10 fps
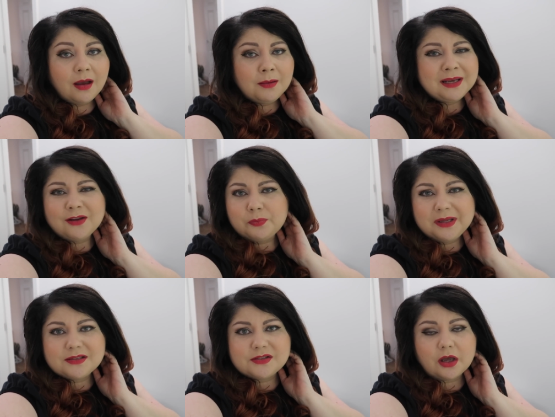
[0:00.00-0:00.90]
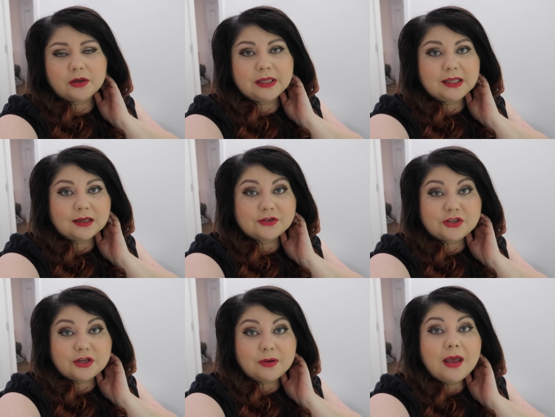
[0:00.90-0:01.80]
Um, a little bit, so he had
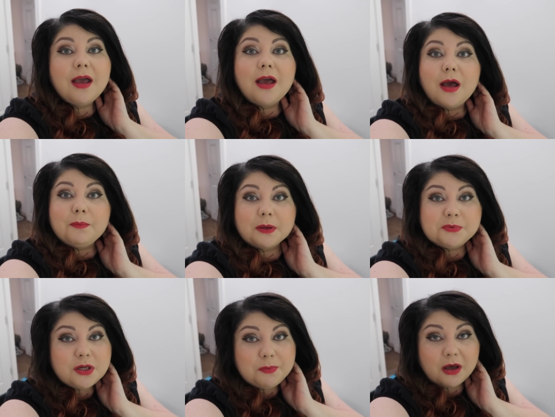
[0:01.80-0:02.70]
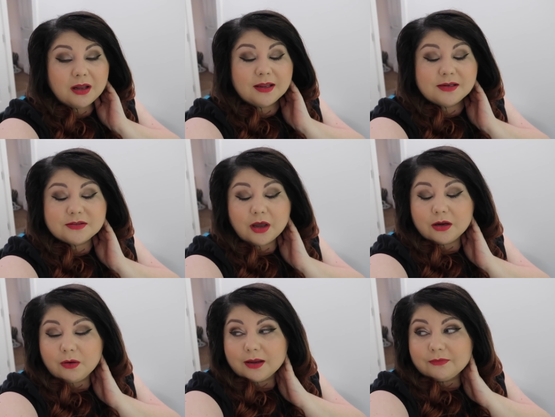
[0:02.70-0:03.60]
to be up super early,
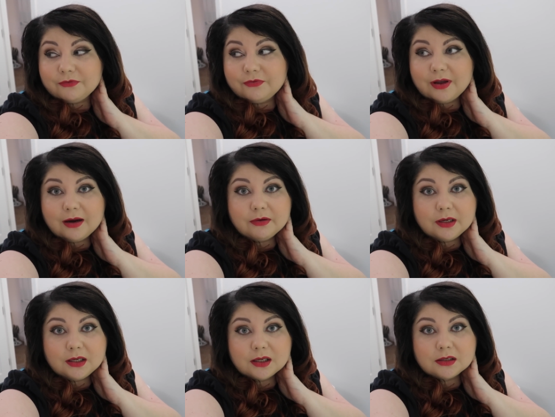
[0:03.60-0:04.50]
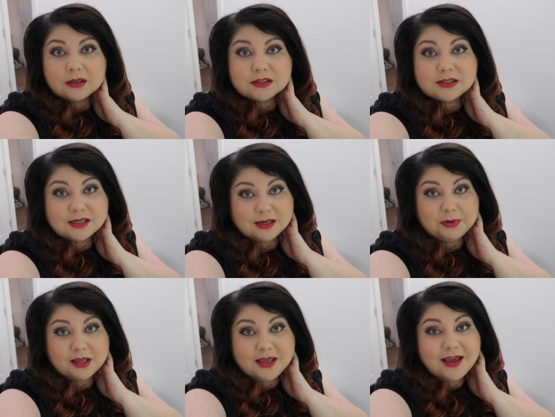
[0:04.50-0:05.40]
so I am very like
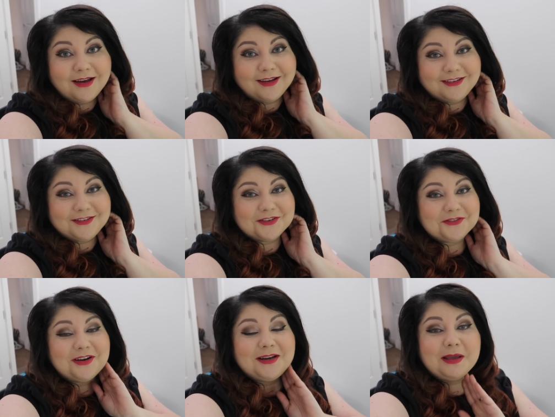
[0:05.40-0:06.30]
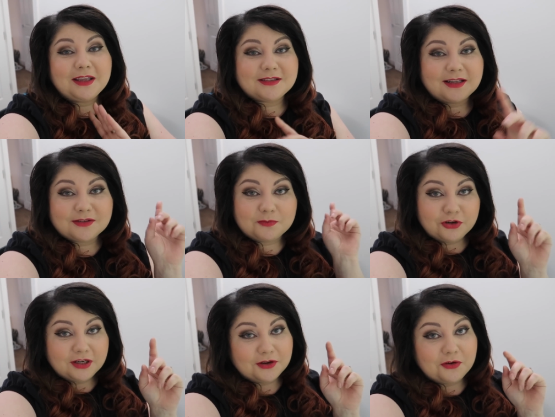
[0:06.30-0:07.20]
sleepy. Not really making sense. I'm
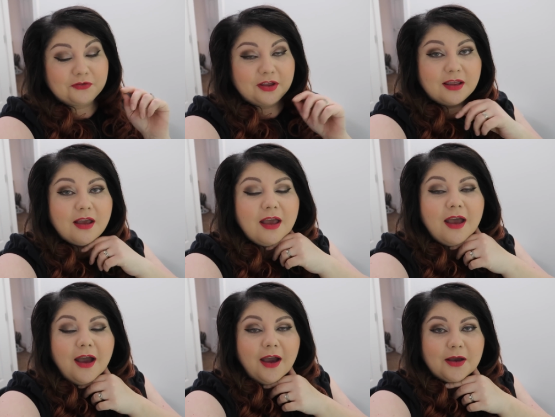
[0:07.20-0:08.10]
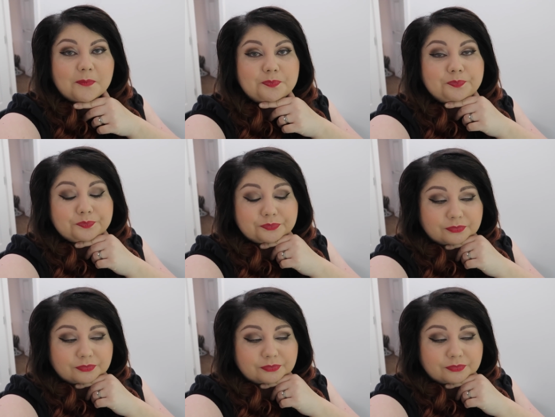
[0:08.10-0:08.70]
drinking coffee. Um,